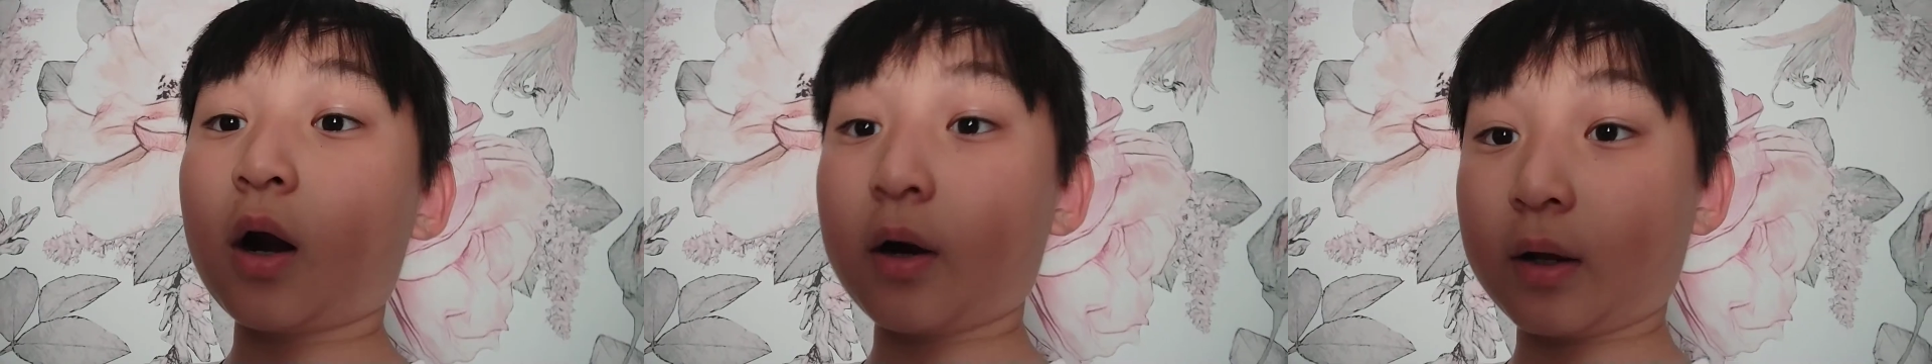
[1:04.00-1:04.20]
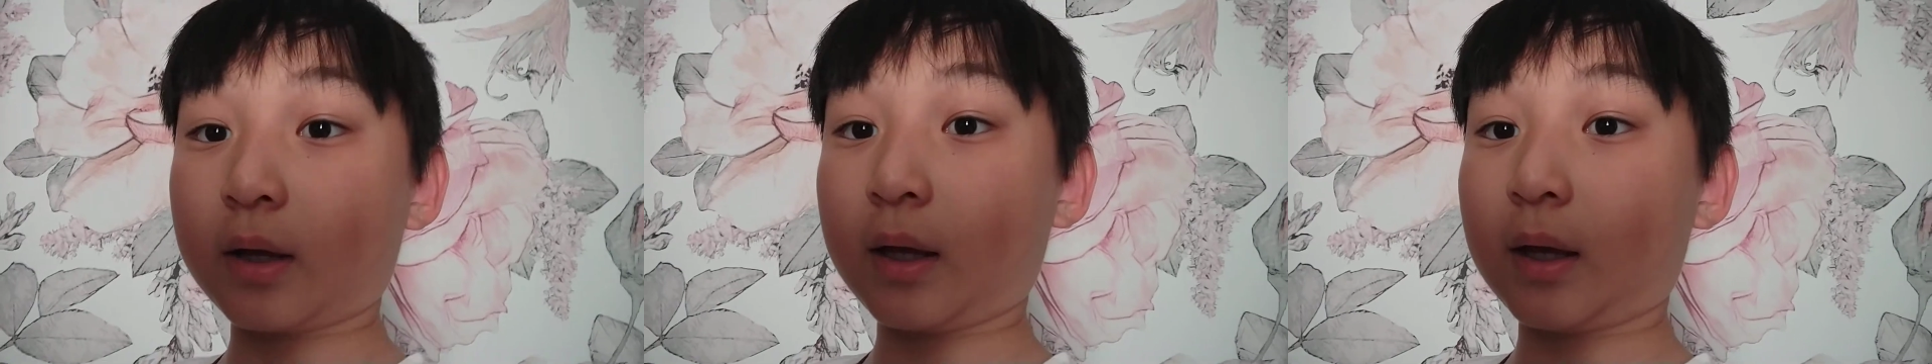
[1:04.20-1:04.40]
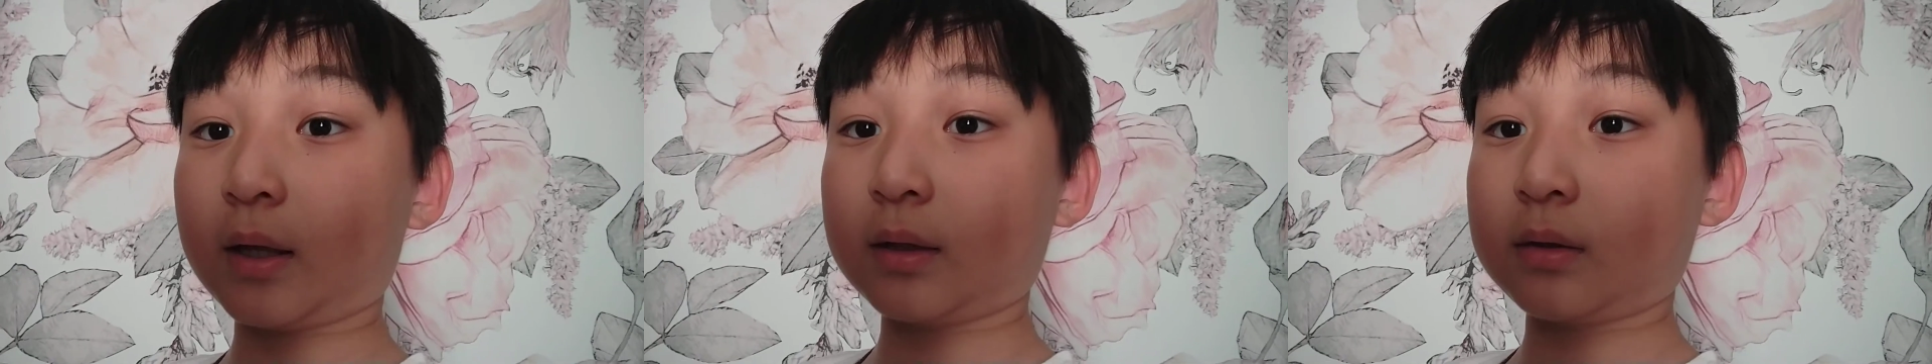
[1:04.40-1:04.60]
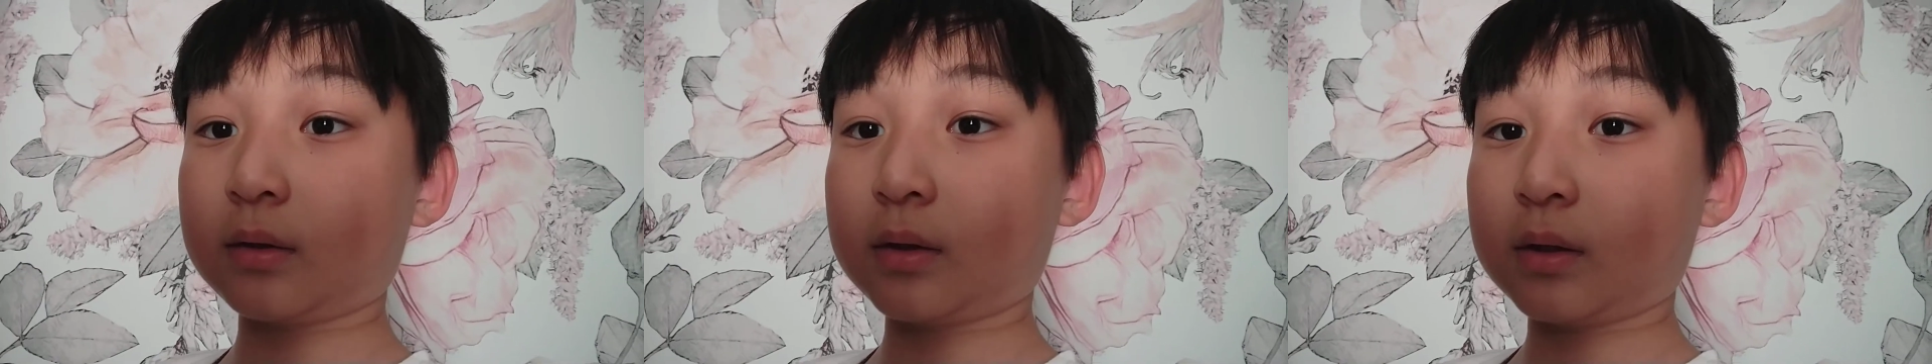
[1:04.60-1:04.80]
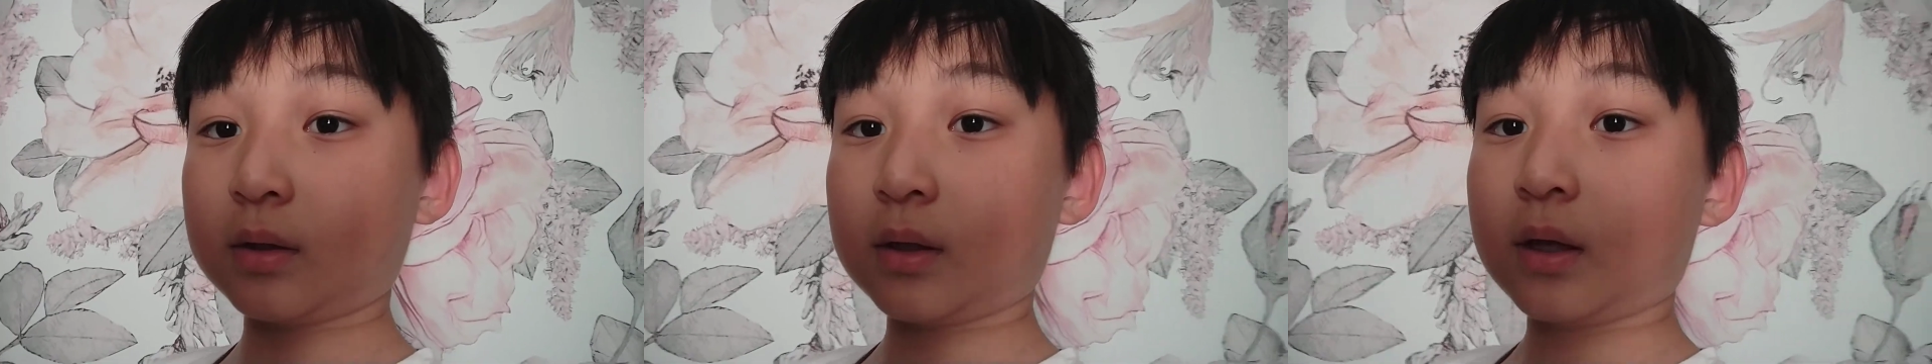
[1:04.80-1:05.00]
Alright
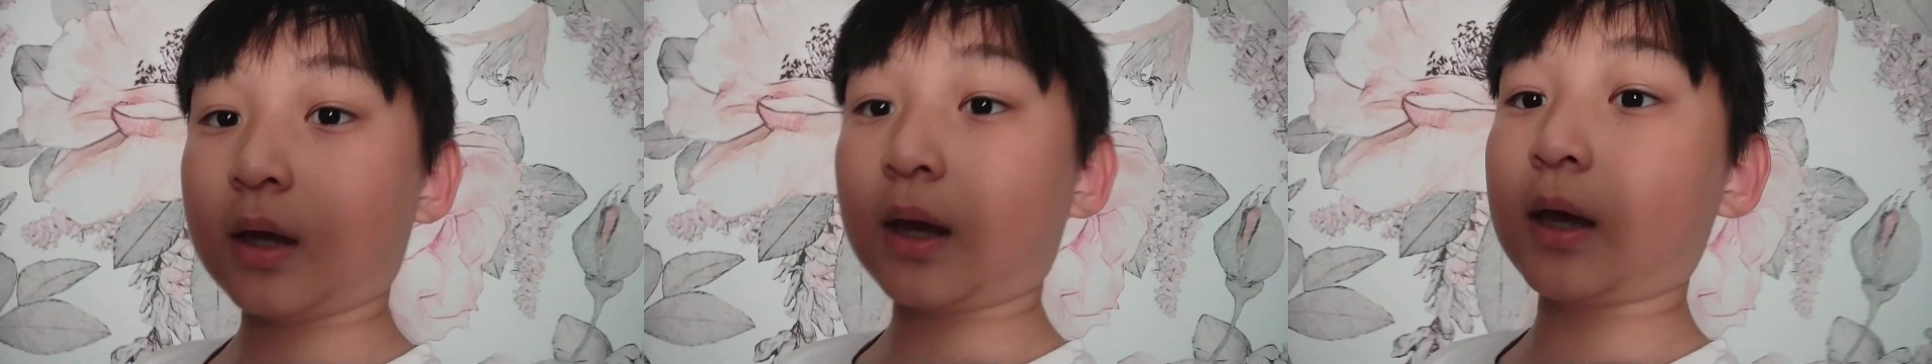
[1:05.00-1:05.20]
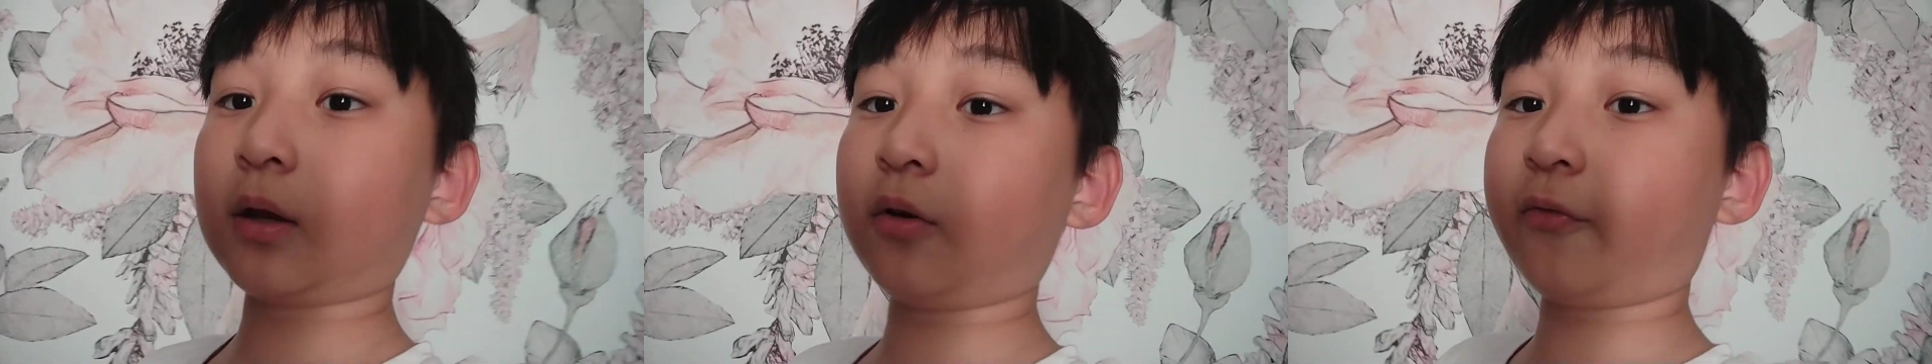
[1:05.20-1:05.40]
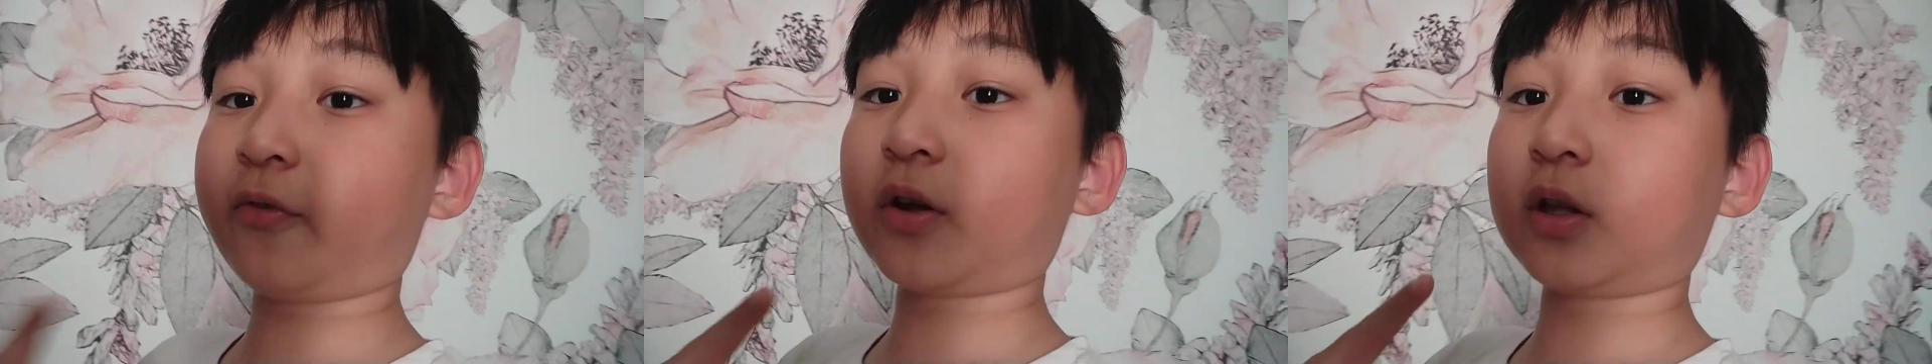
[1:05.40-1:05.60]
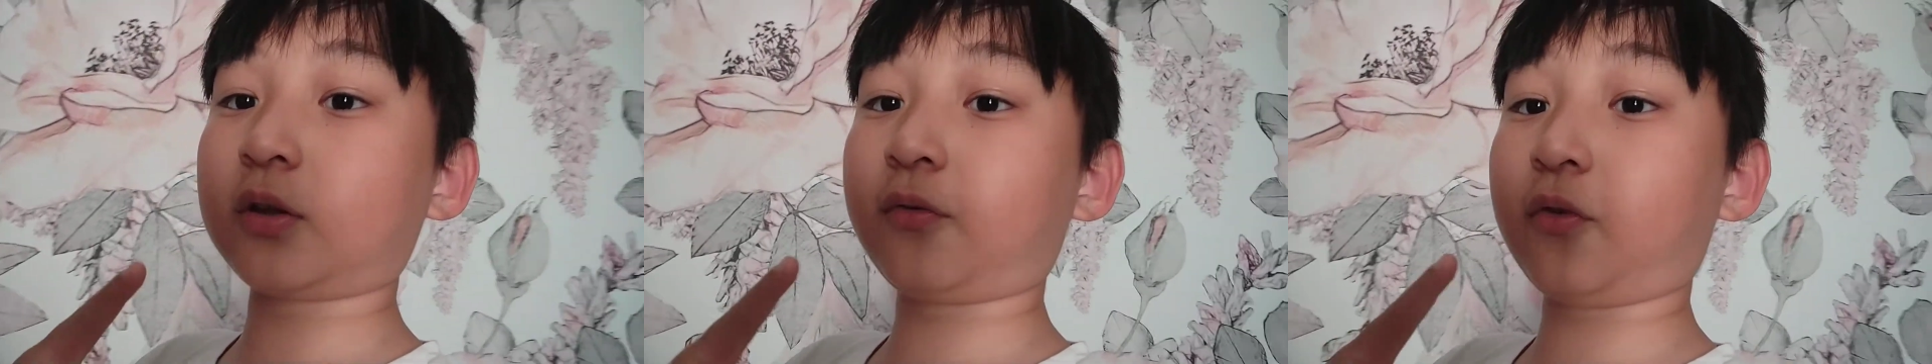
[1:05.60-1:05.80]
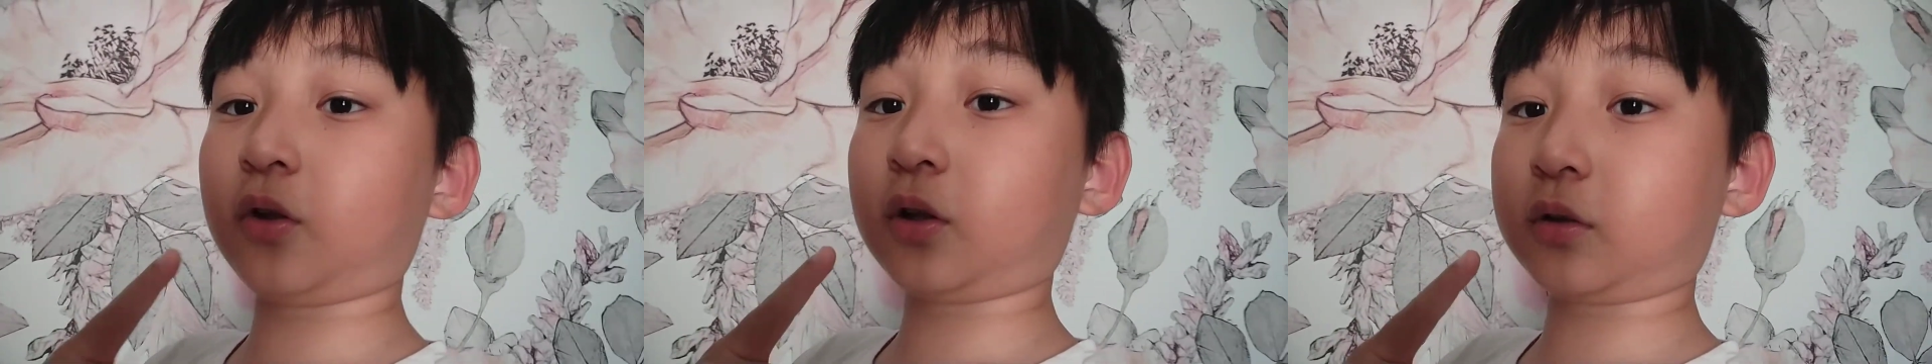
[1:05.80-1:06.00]
guys, and don't forget to
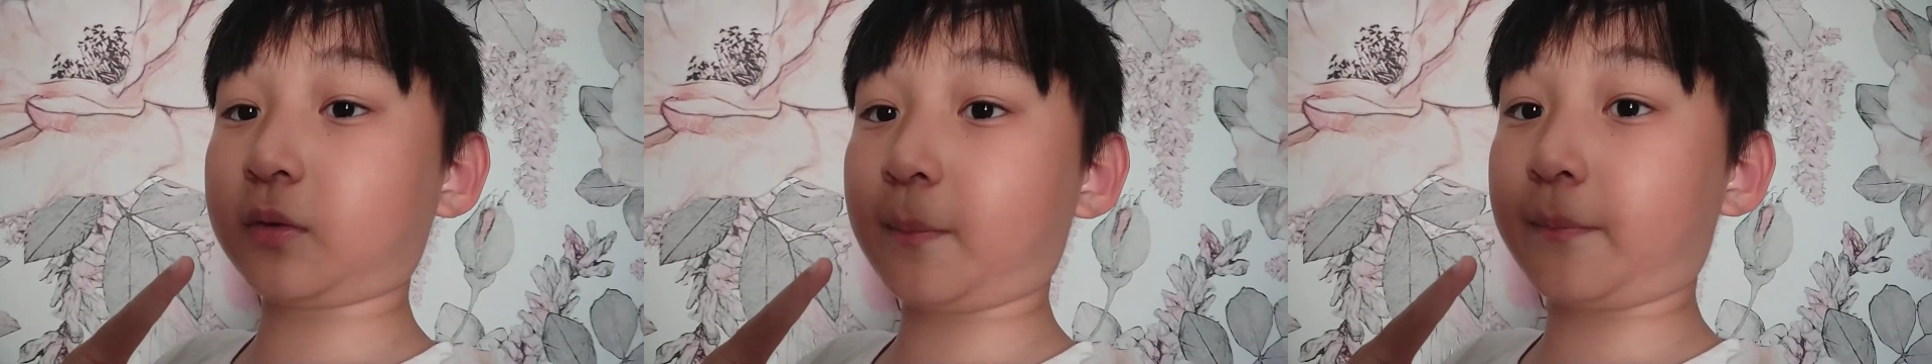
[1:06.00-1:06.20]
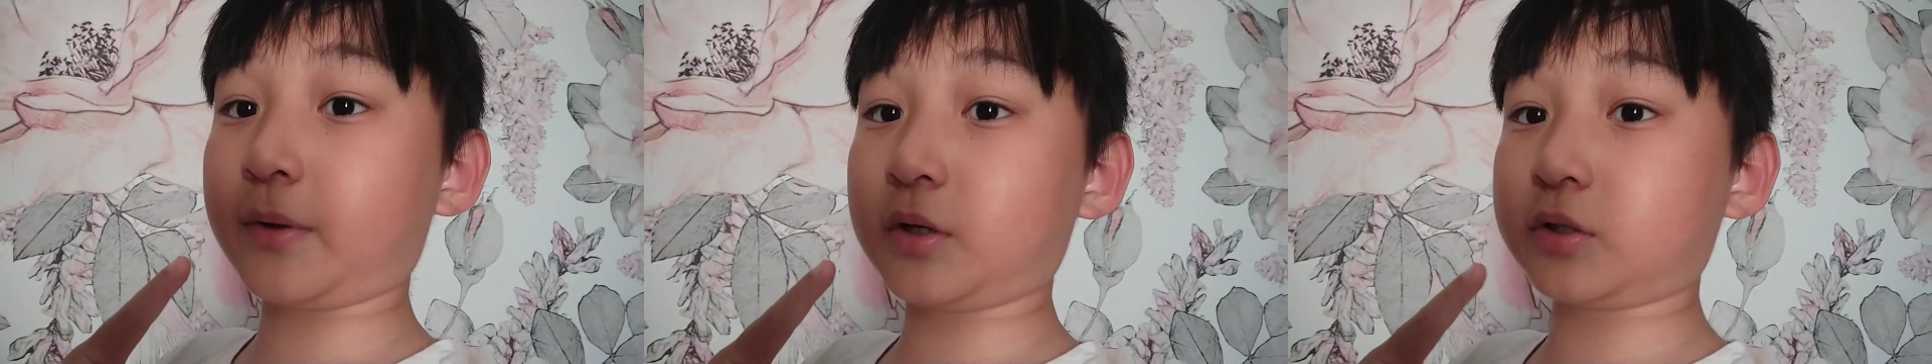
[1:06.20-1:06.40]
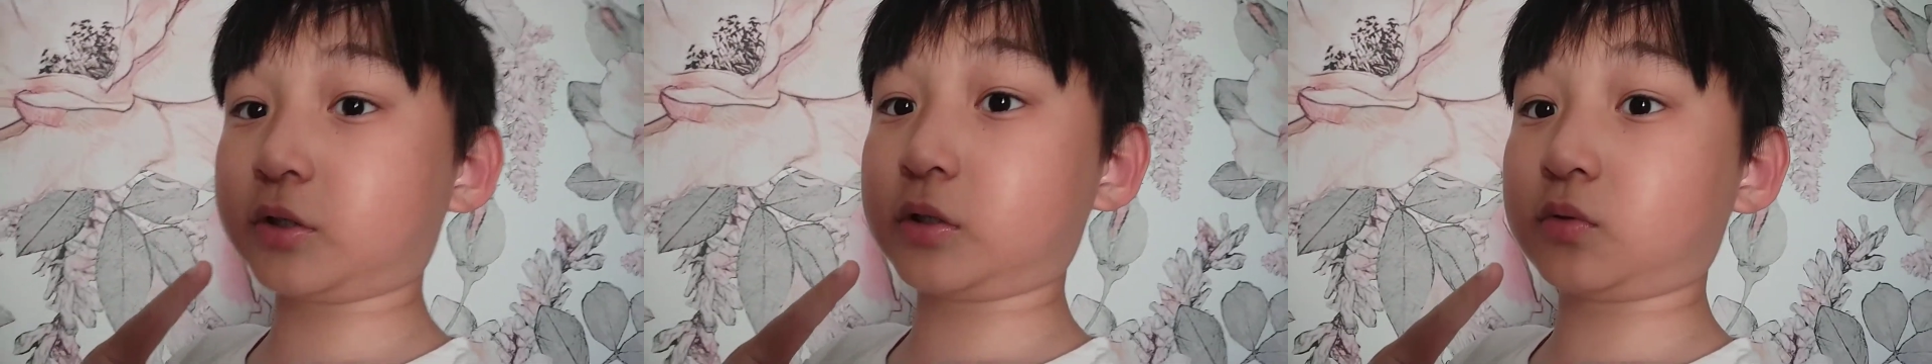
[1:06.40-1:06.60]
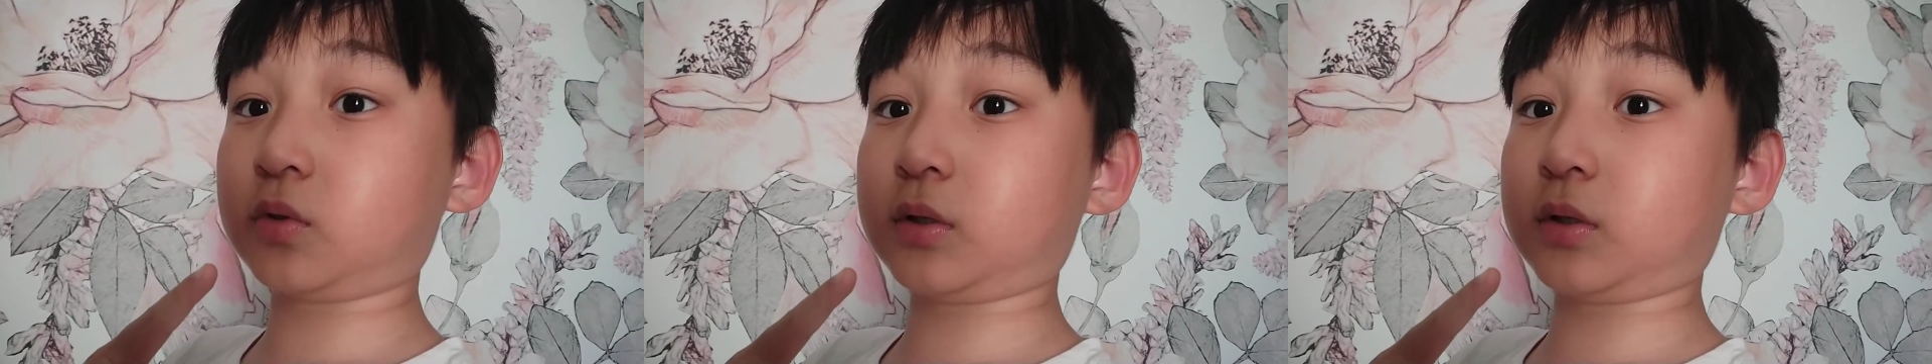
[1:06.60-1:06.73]
follow us on Pinterest,